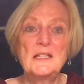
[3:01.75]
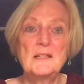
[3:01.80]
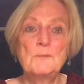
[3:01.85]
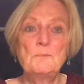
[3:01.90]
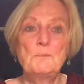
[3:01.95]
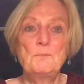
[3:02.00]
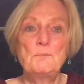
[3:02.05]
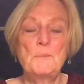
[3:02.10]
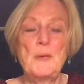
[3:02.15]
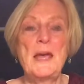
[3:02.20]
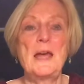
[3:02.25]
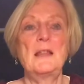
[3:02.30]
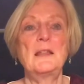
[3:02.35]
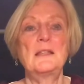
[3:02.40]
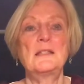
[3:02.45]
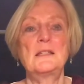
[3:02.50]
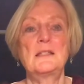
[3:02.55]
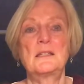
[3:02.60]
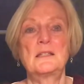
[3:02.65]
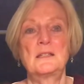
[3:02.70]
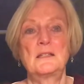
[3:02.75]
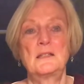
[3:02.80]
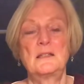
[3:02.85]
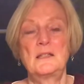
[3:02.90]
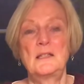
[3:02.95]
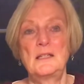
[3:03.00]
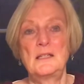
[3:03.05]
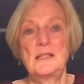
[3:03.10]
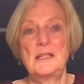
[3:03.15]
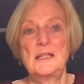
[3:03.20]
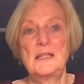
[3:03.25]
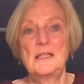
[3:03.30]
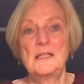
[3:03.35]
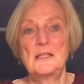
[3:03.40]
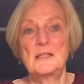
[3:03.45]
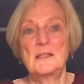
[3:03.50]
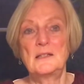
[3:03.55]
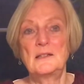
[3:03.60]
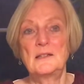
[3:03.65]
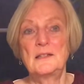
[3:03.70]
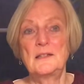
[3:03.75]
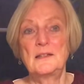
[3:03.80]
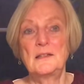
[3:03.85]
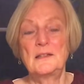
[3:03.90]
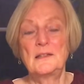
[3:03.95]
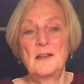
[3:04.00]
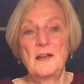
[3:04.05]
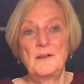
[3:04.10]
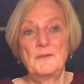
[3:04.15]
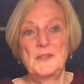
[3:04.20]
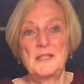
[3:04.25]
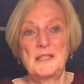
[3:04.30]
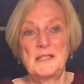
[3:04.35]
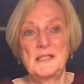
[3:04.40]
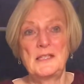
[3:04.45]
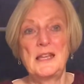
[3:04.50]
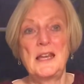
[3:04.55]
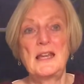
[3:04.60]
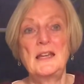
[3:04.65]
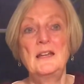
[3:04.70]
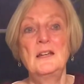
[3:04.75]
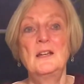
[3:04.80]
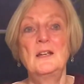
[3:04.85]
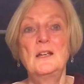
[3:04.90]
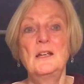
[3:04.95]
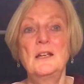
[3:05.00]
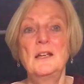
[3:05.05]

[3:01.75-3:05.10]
to balance the needs of the state.